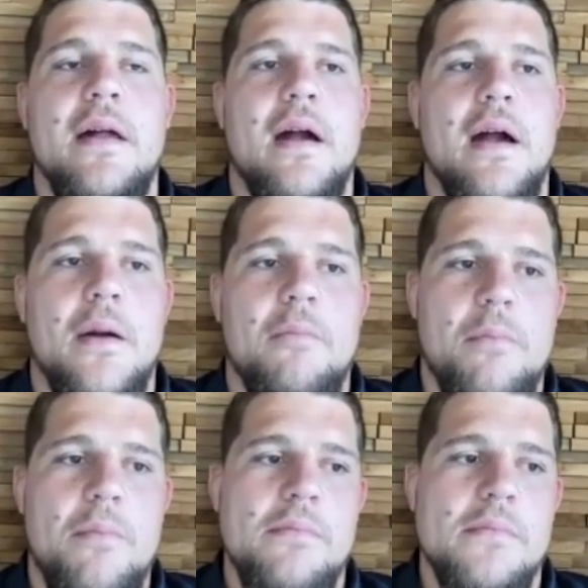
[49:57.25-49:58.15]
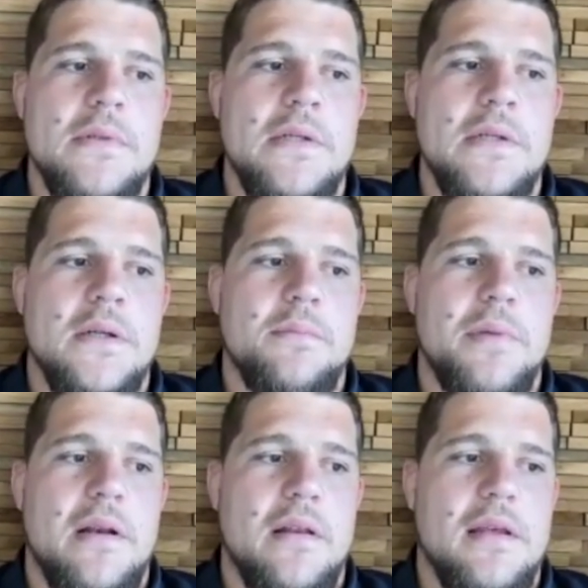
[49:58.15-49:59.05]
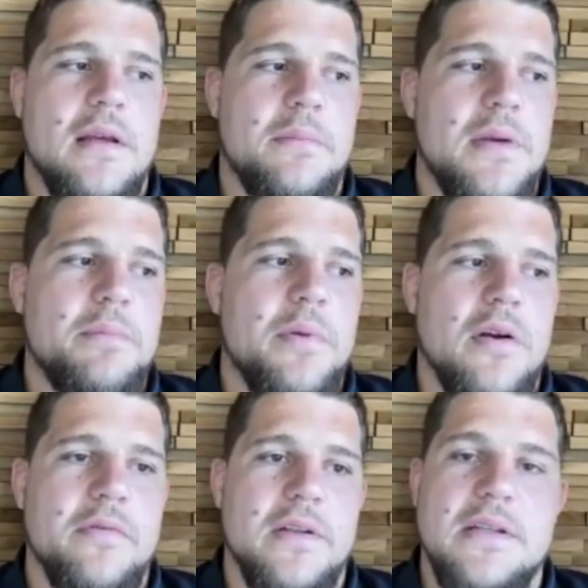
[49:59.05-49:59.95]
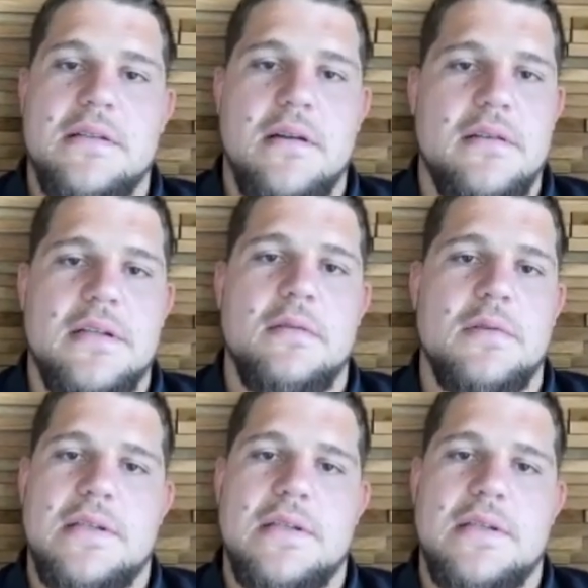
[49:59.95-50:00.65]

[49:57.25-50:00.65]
But I think a big part of it is, like you said, is